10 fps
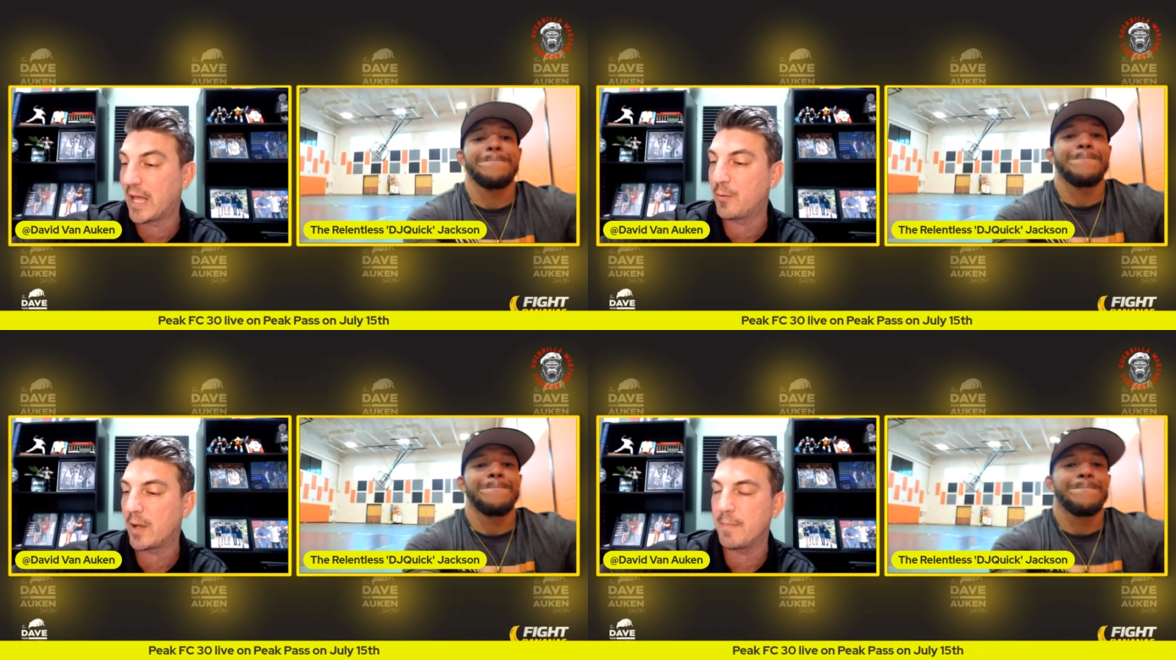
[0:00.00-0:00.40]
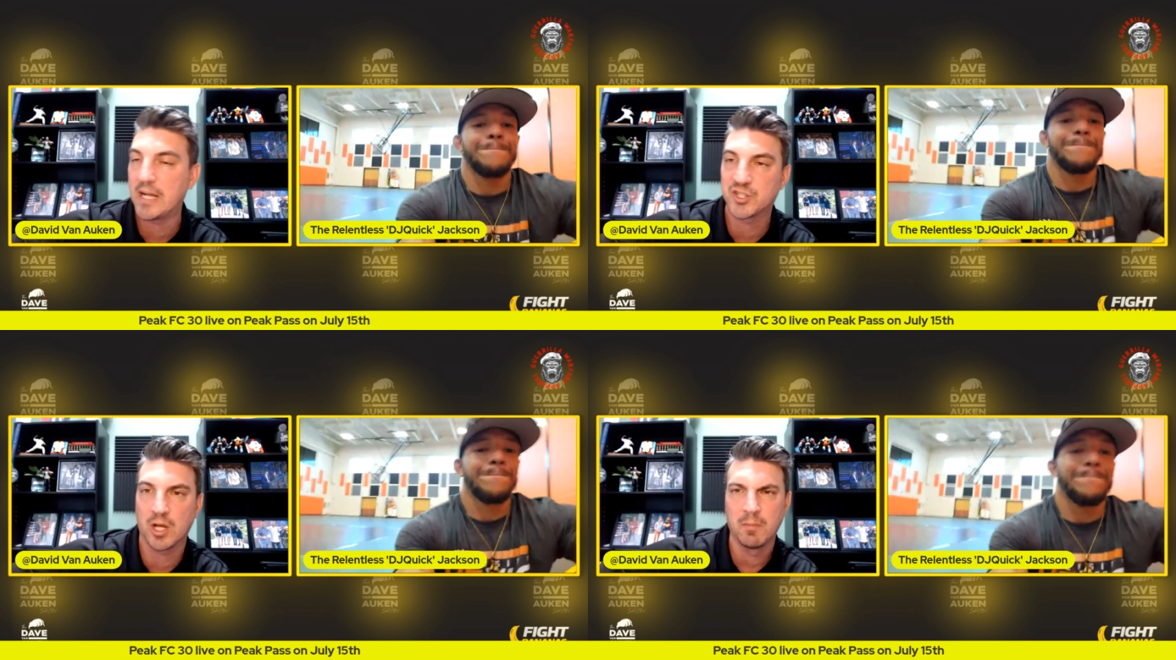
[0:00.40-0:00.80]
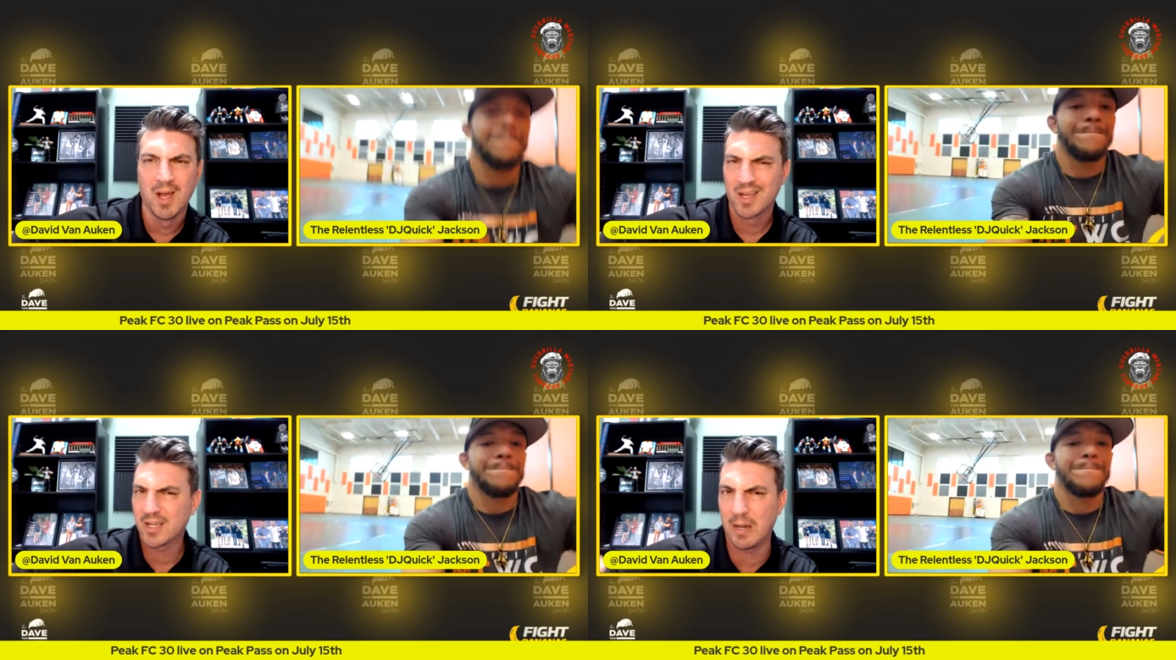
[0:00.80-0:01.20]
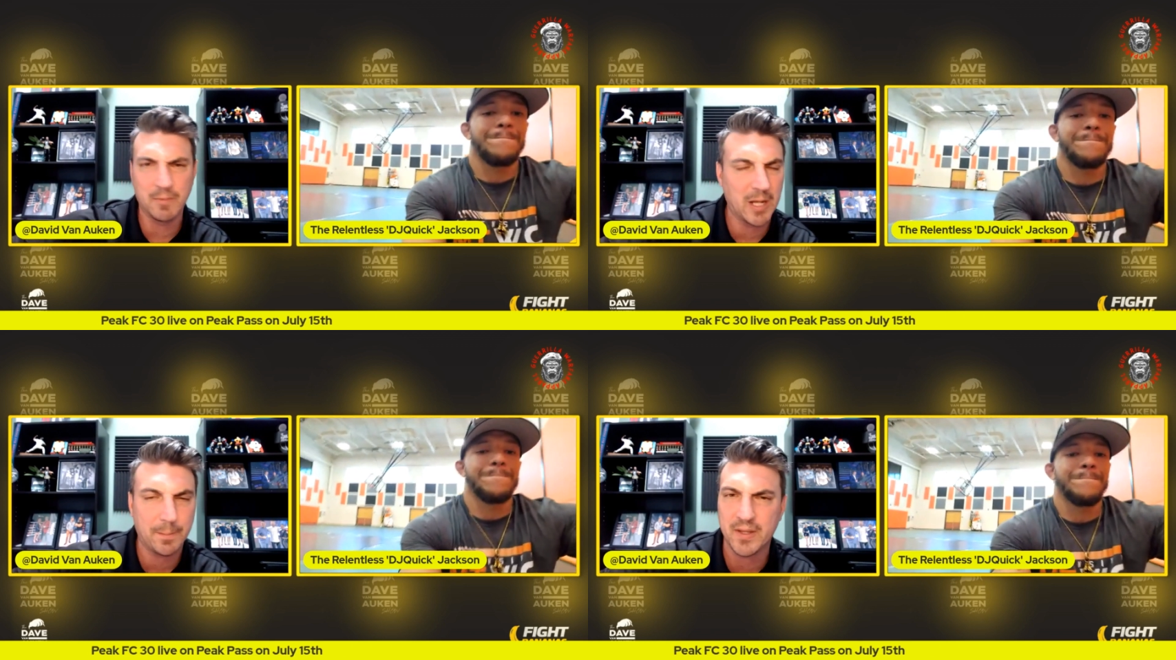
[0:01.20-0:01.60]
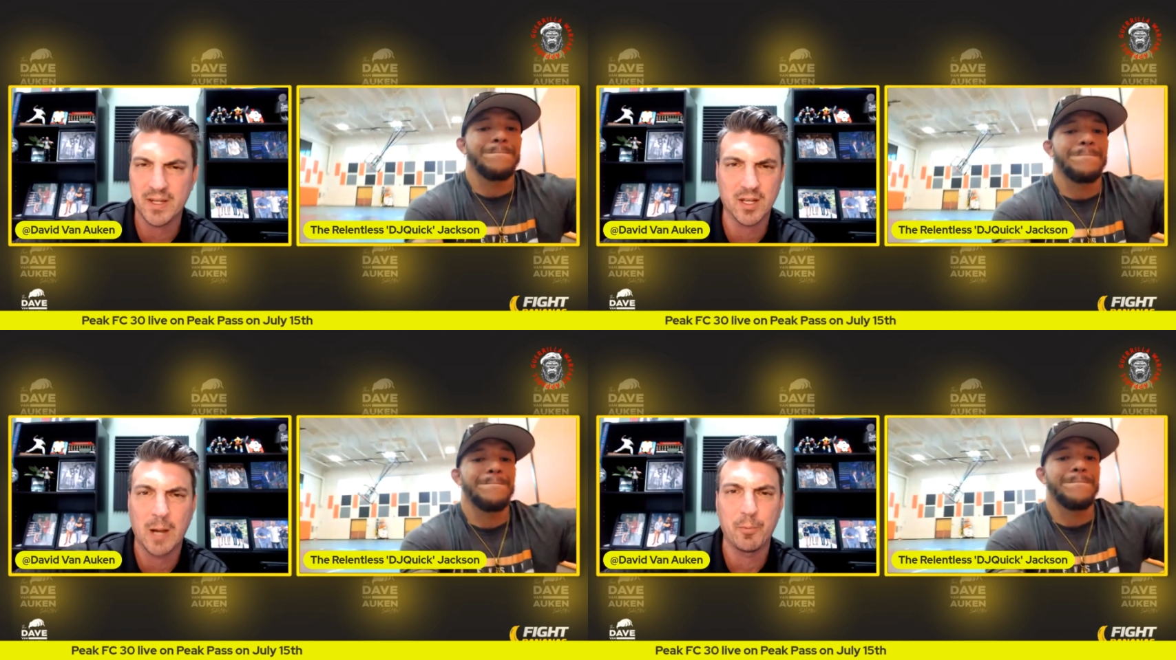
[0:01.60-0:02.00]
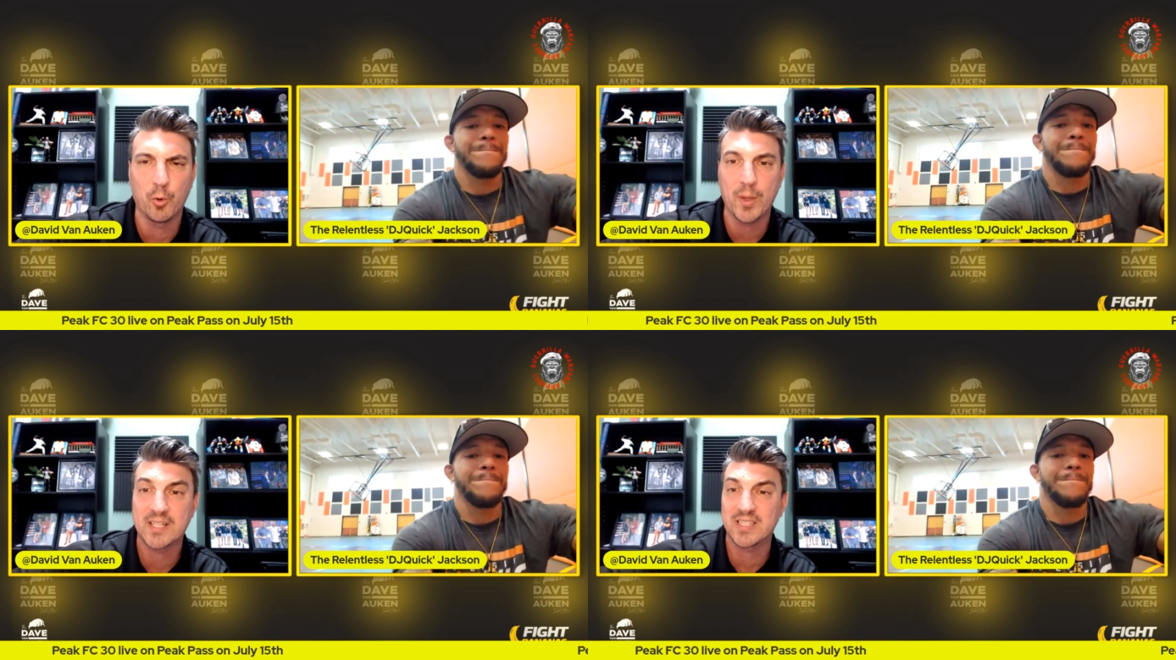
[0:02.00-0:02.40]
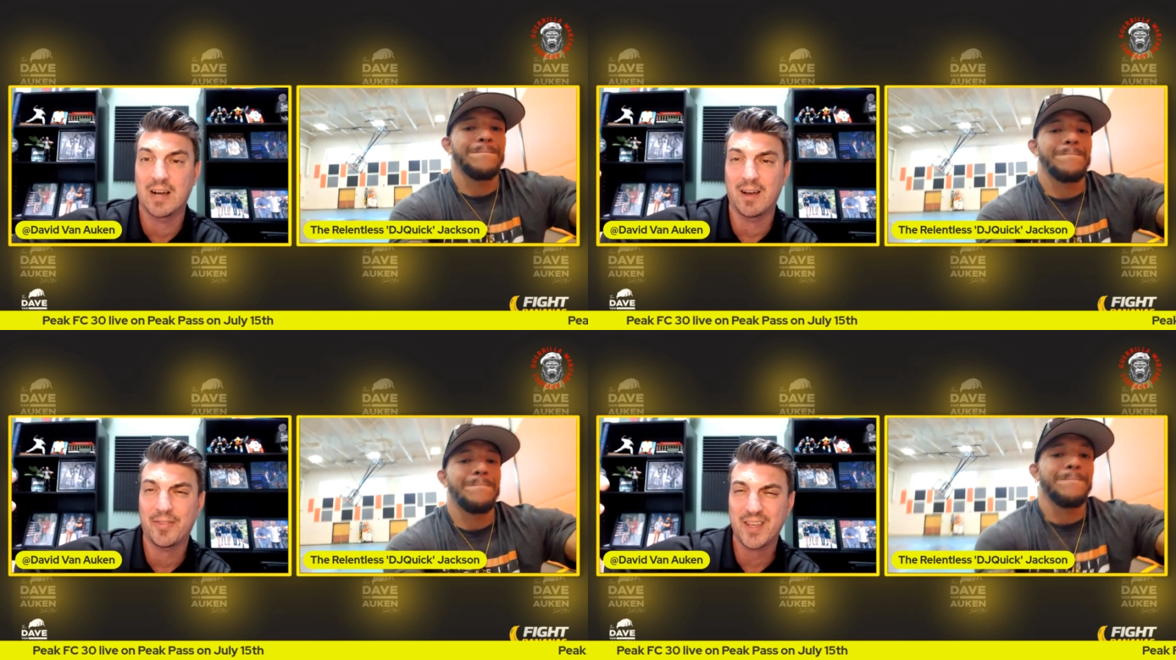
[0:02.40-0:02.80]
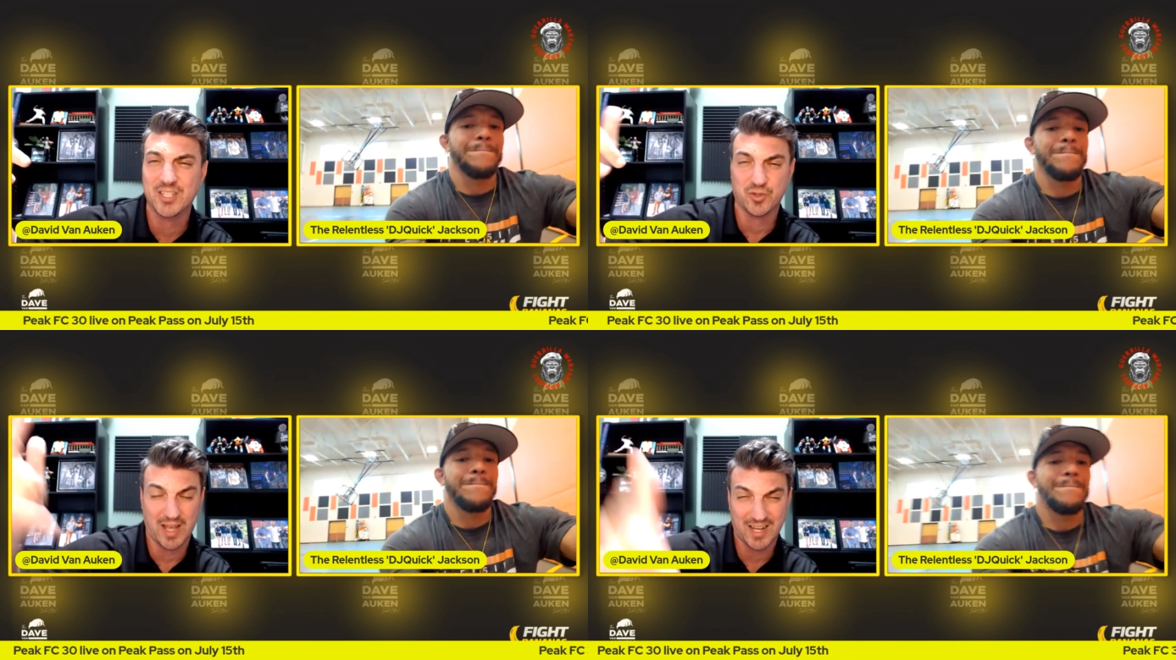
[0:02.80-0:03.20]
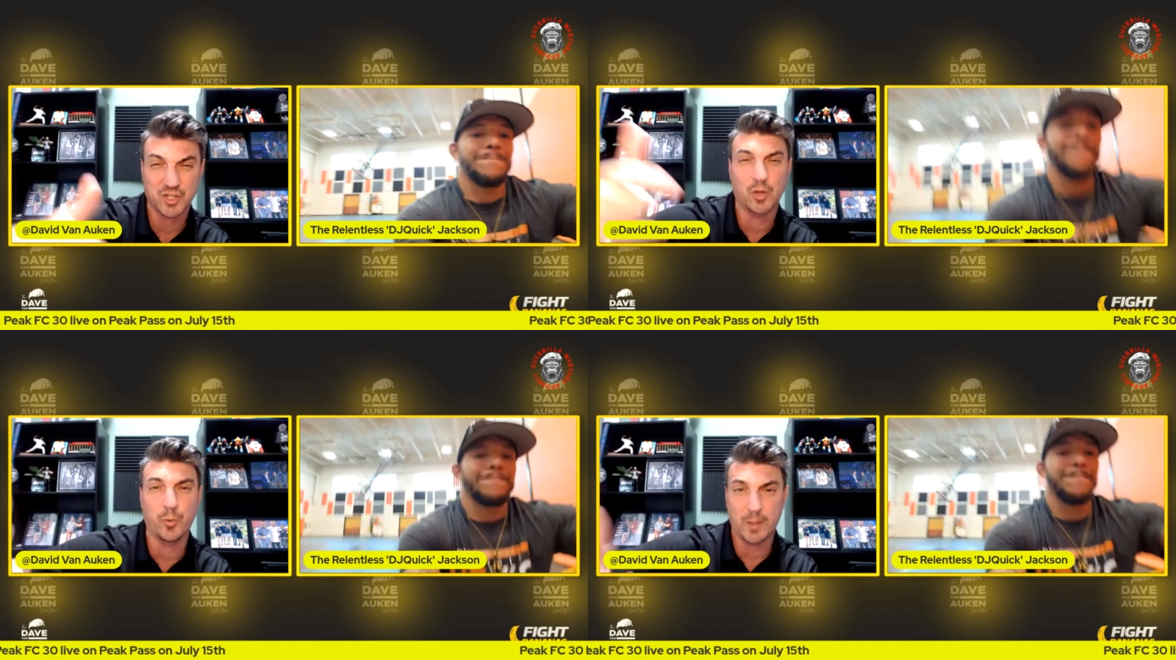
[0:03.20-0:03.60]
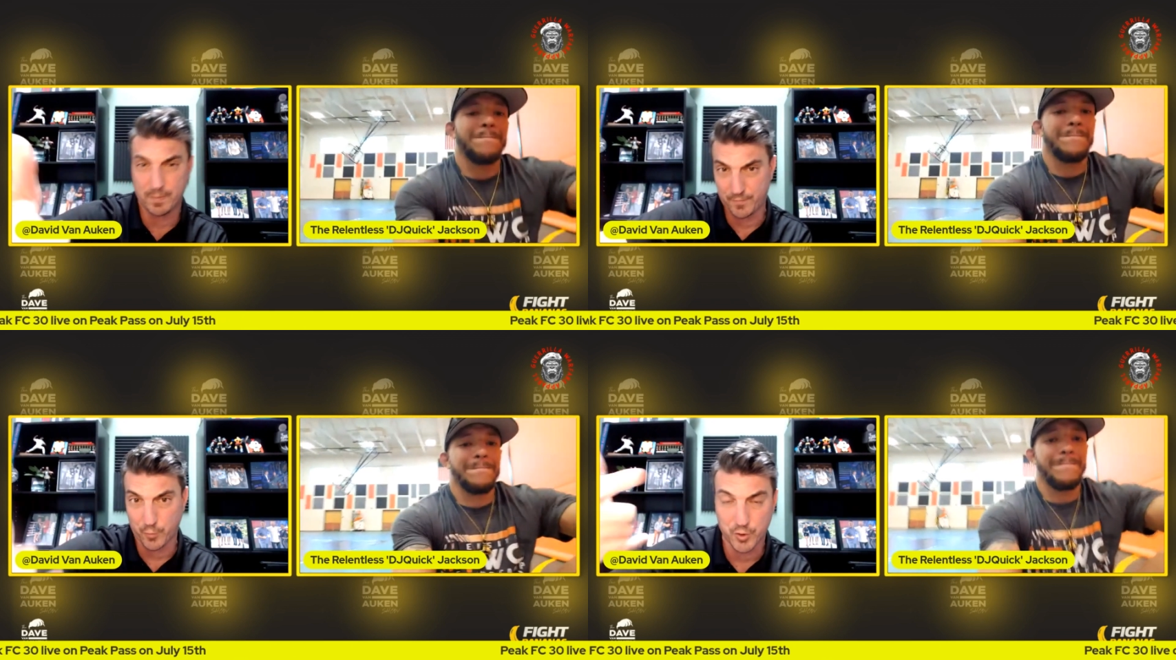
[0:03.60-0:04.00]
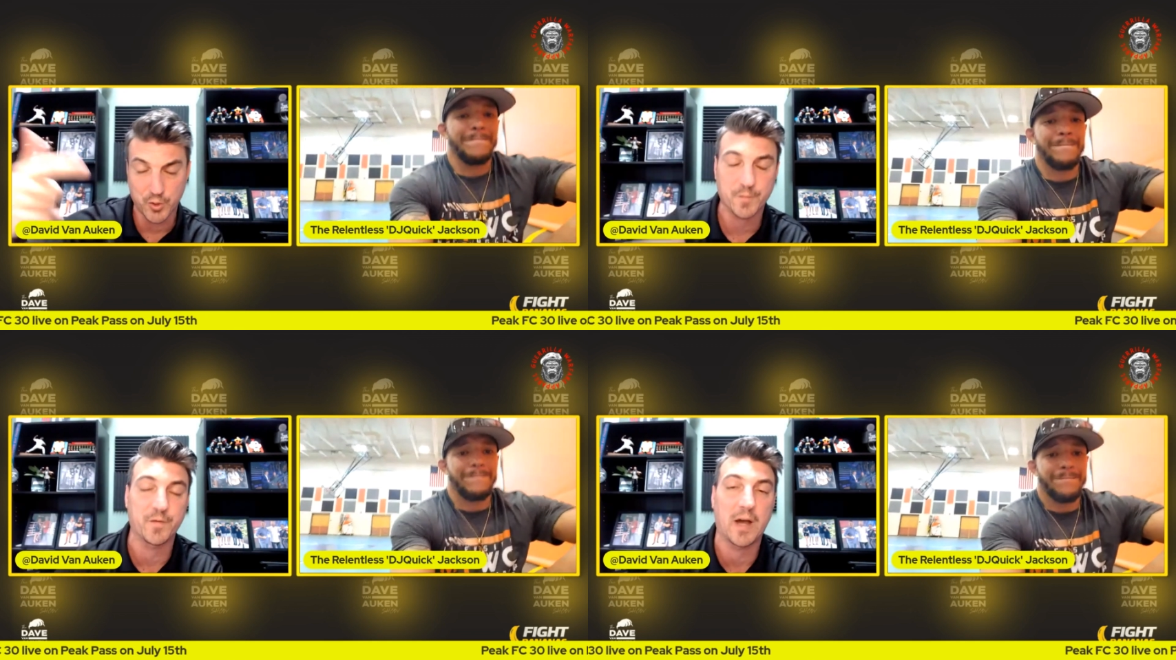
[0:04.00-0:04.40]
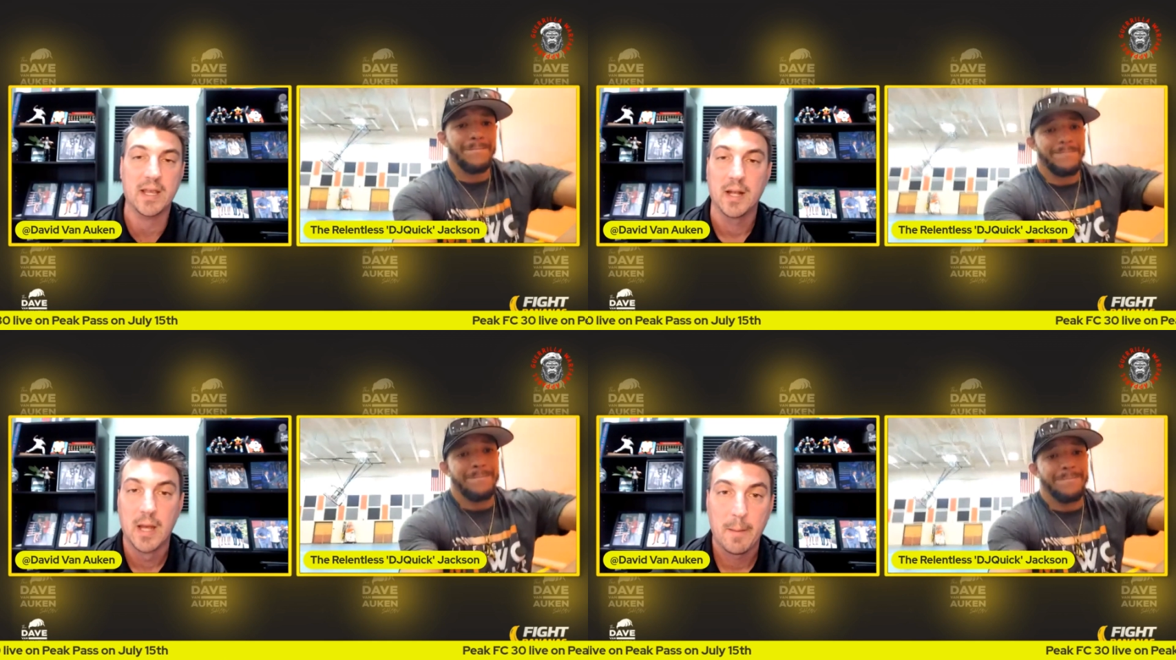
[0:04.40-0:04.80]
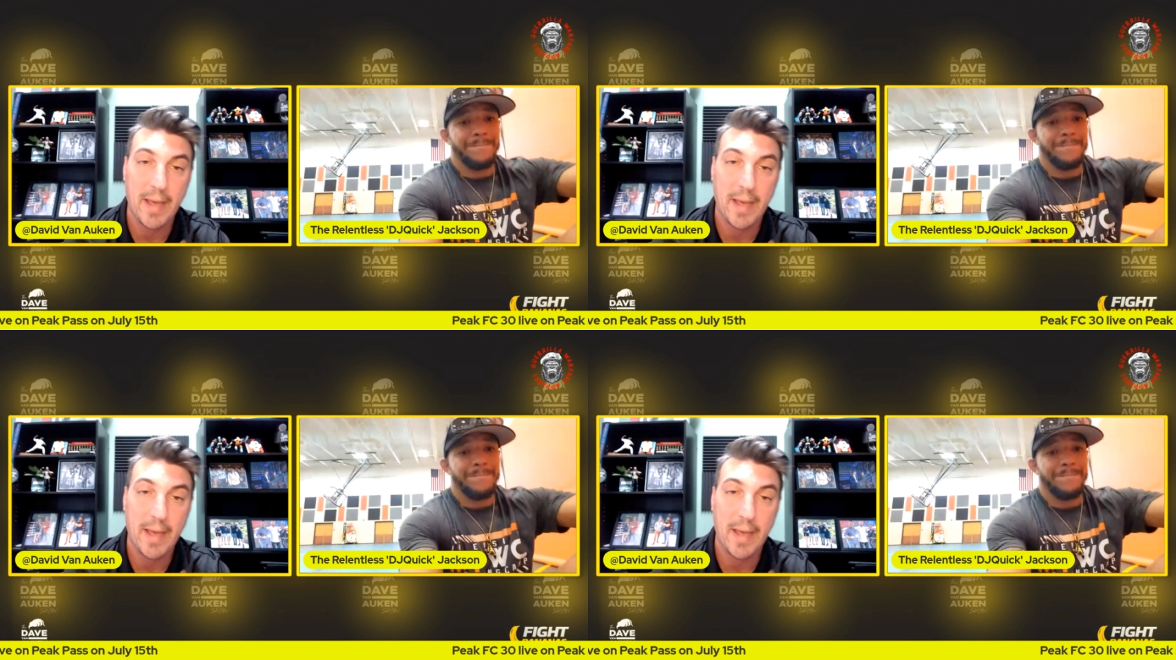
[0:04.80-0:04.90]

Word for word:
Speaker 1: flyweight matchup coming up in a couple weeks now. I think it's actually a week before your fight.